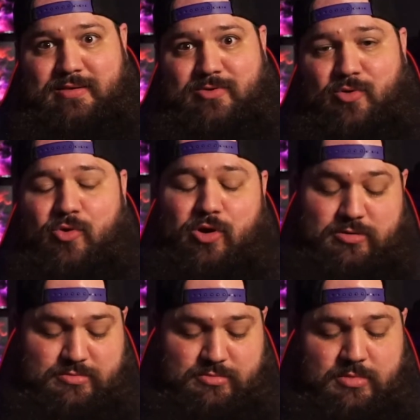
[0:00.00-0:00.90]
or
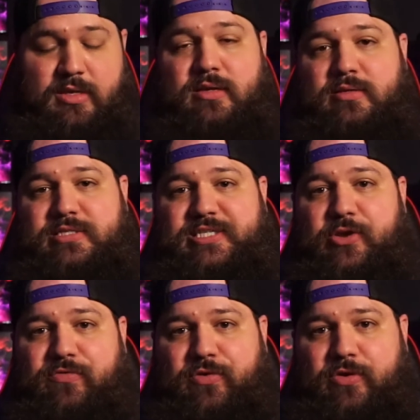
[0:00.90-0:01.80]

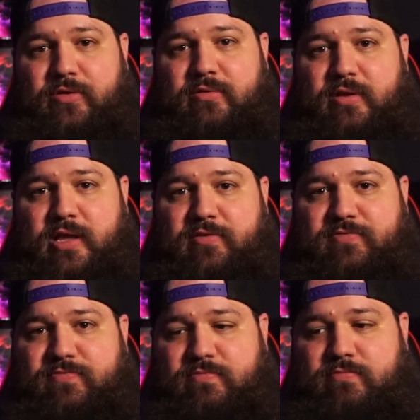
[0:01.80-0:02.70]
silver
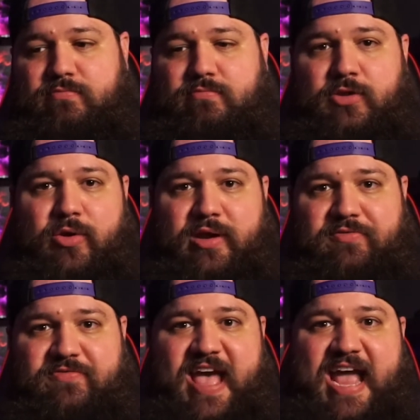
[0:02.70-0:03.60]
if you're into
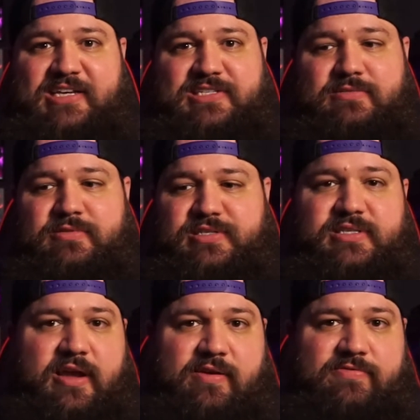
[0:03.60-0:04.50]
facts and stuff.